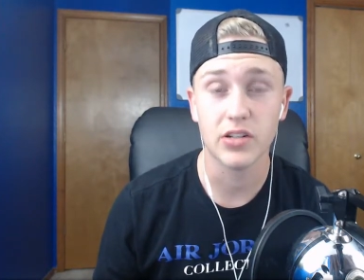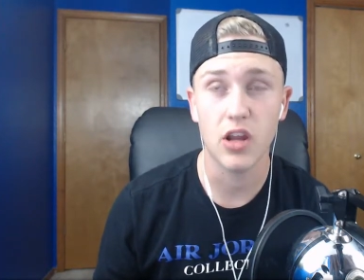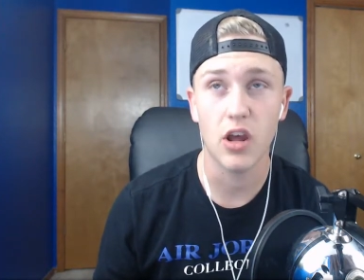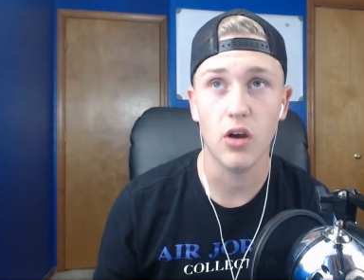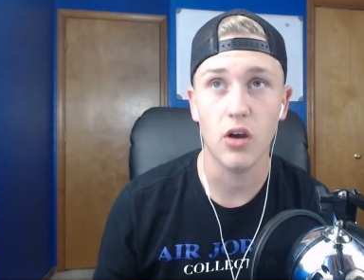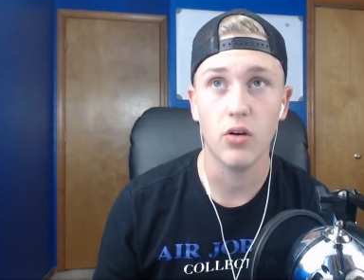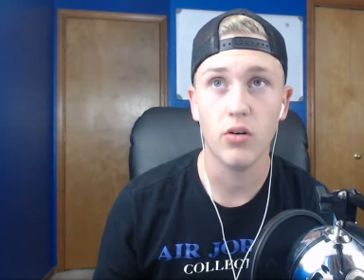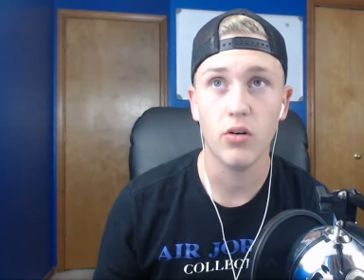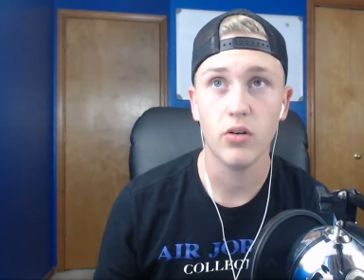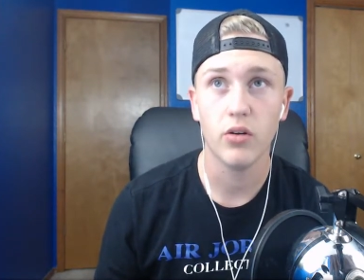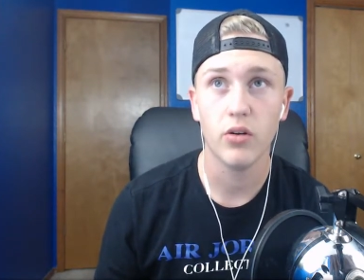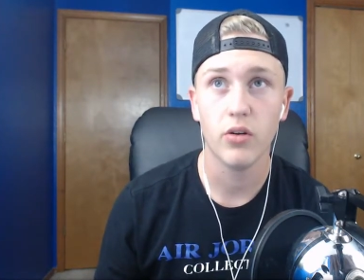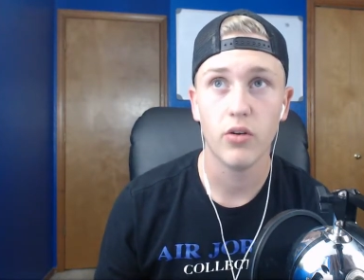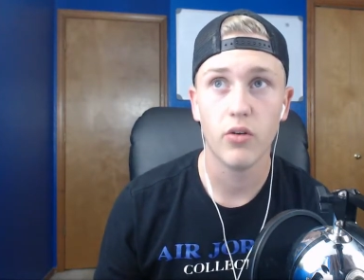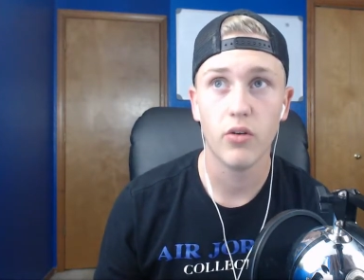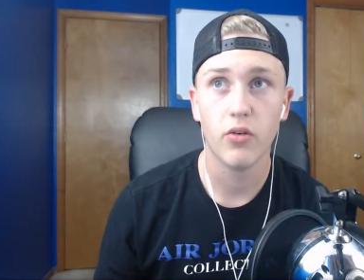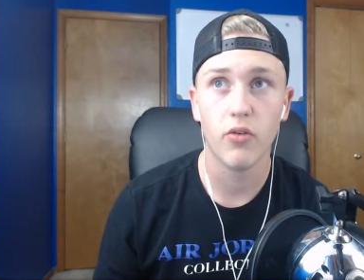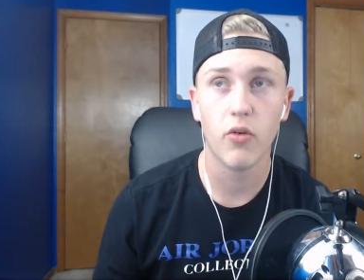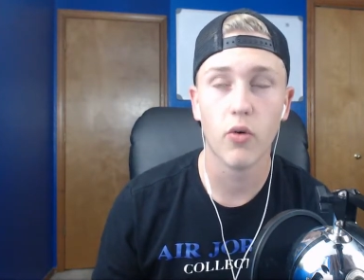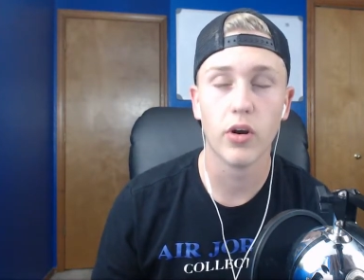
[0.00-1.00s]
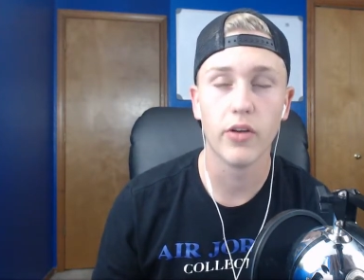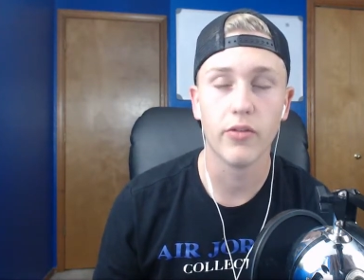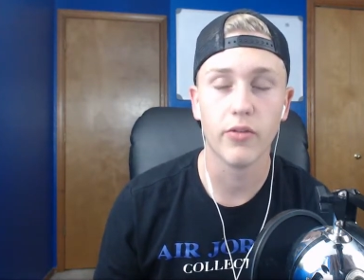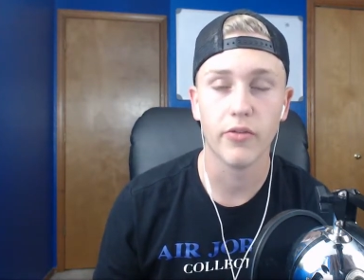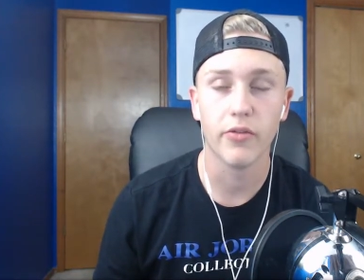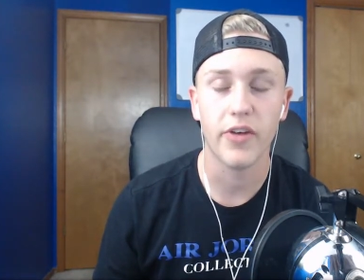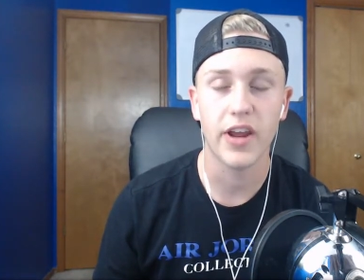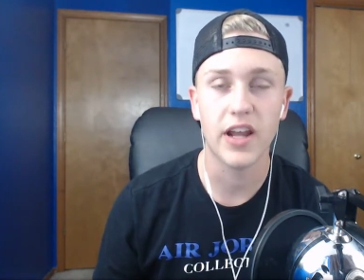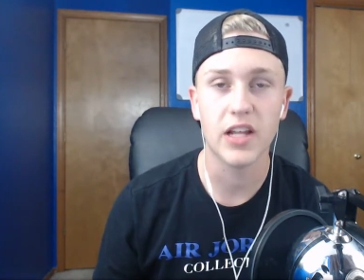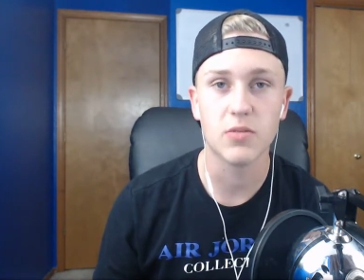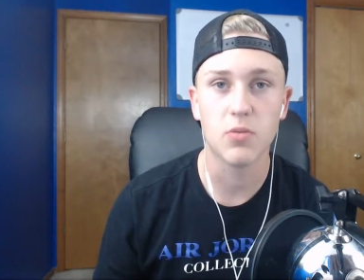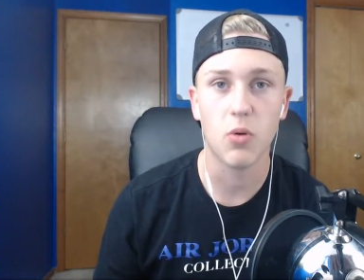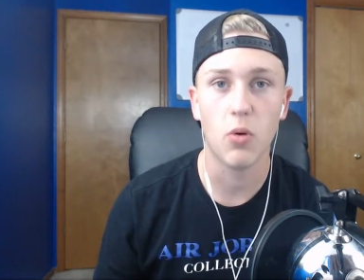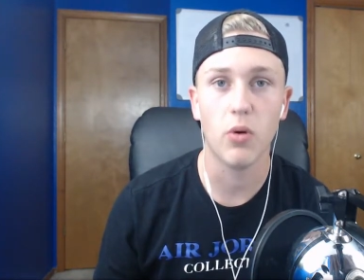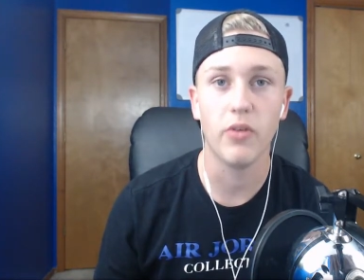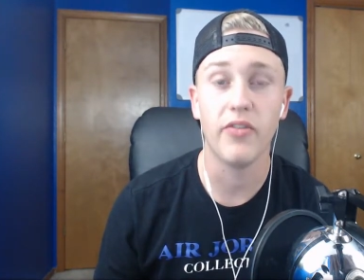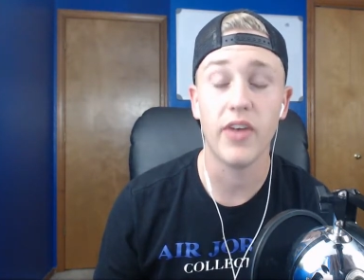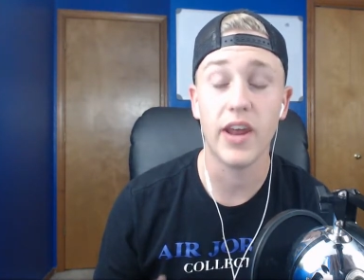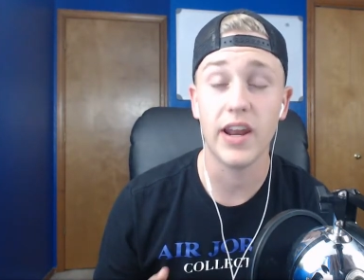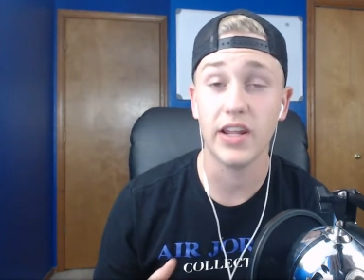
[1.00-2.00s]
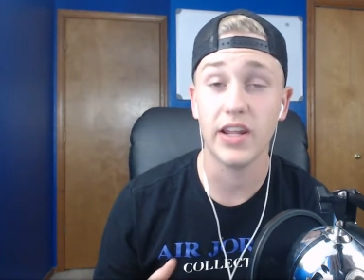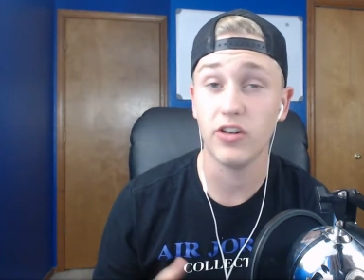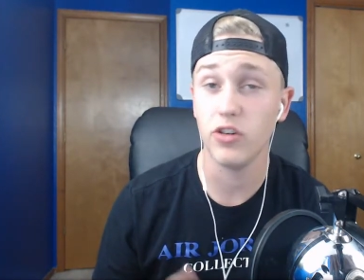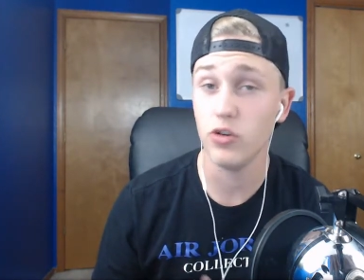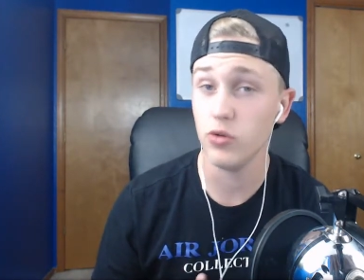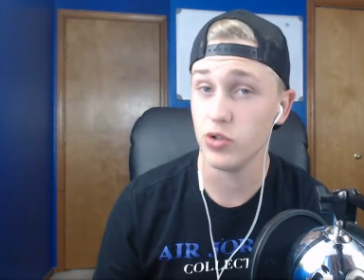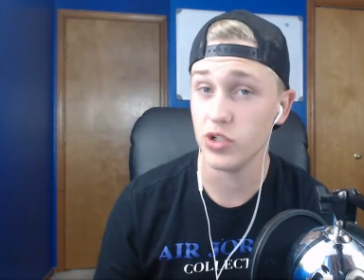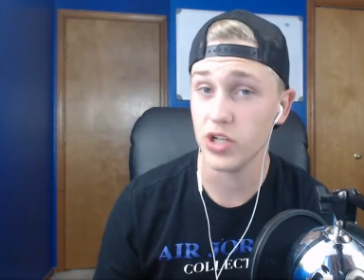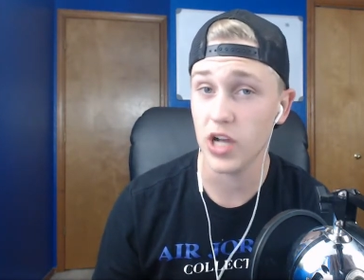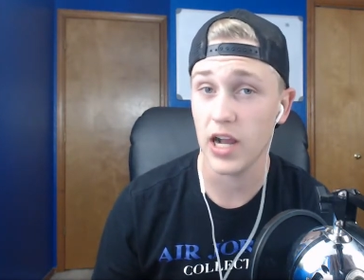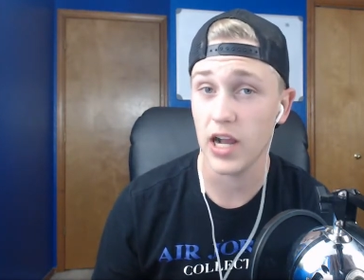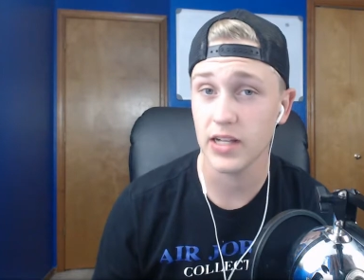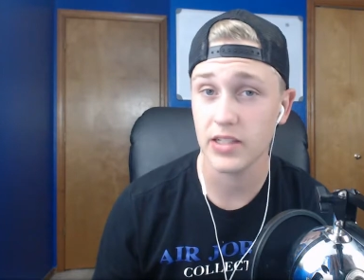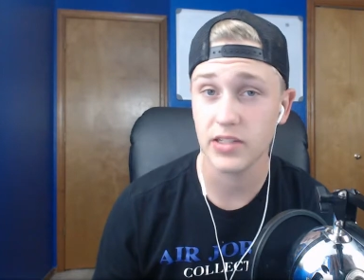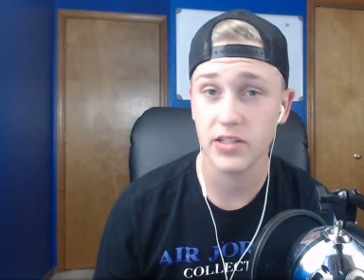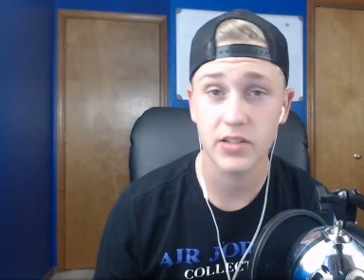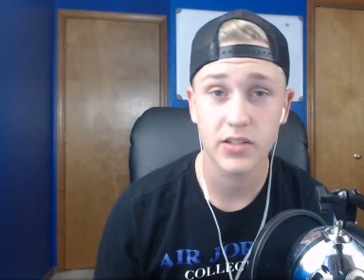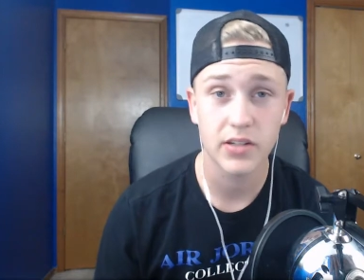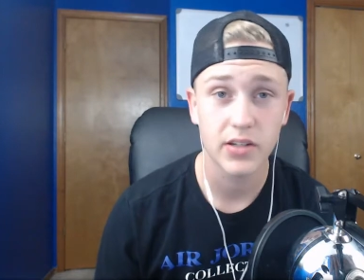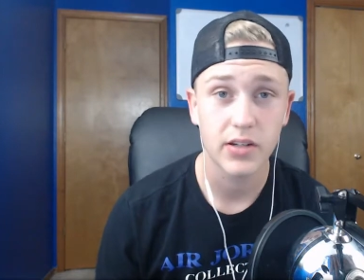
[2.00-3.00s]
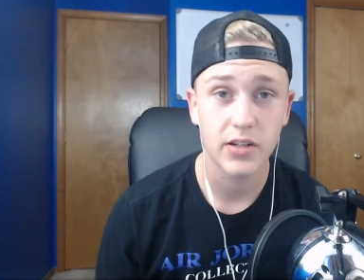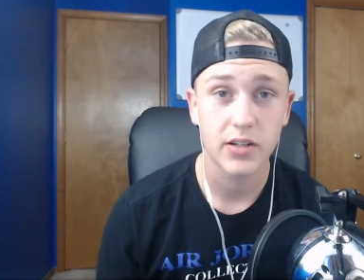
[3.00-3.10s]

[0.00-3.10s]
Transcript: No, four different fans, but one fan hit two shots.